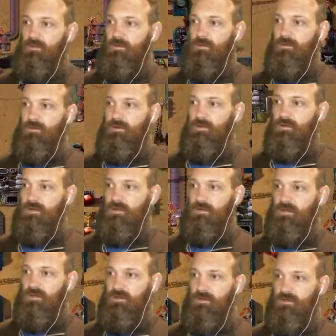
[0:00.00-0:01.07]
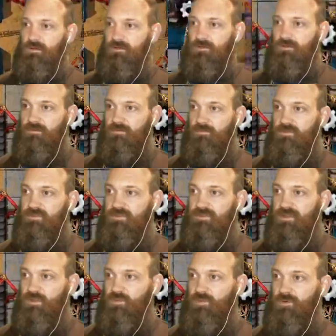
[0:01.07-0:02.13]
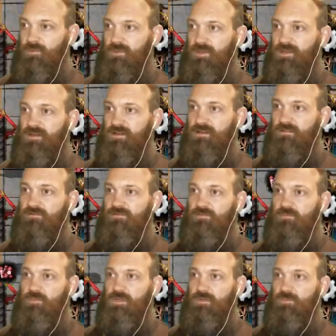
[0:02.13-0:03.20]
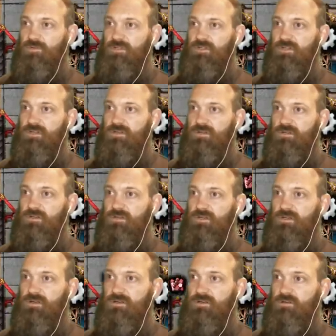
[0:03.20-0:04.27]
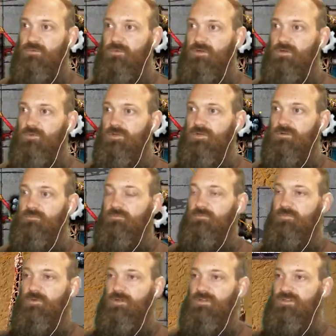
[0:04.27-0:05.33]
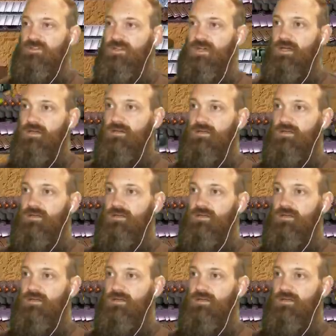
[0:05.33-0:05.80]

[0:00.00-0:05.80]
Alright, say we probably have minimal in here. I know, we got a stack.